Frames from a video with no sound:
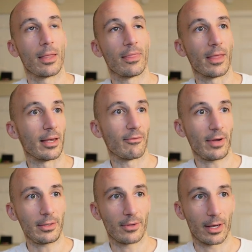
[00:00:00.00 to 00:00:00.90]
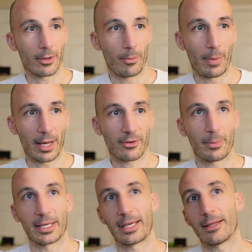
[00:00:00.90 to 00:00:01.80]
then if I toggle back to
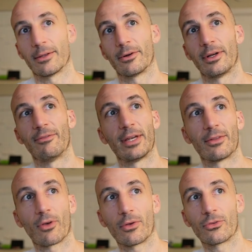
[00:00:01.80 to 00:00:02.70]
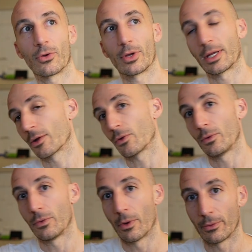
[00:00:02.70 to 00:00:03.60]
my calendar even, it's also going to
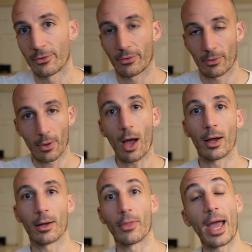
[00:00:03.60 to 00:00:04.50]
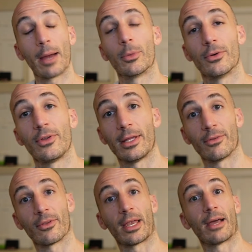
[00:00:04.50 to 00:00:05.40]
include those, the ab
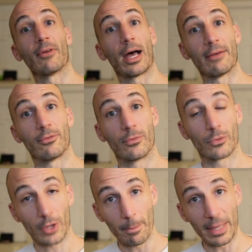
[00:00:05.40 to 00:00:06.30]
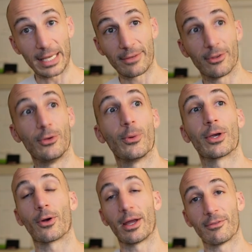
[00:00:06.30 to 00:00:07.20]
routines that I've committed to
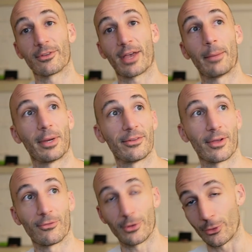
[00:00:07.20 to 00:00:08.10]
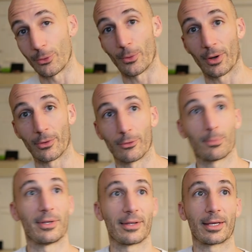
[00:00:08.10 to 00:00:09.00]
doing, or I've assigned myself to do on those
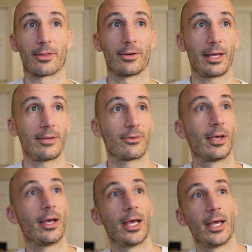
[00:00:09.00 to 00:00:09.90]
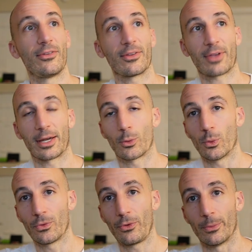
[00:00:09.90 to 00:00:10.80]
particular days. So it's kind of
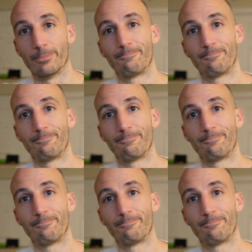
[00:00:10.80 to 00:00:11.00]
cool too.